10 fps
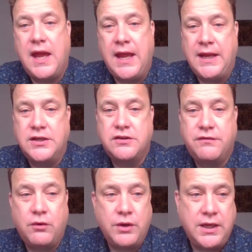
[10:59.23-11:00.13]
aged
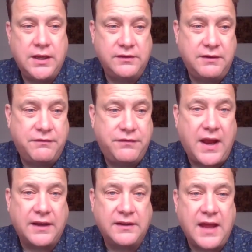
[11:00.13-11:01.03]
4 years. And in
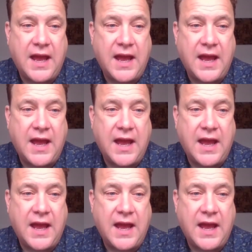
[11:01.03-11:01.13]
fact,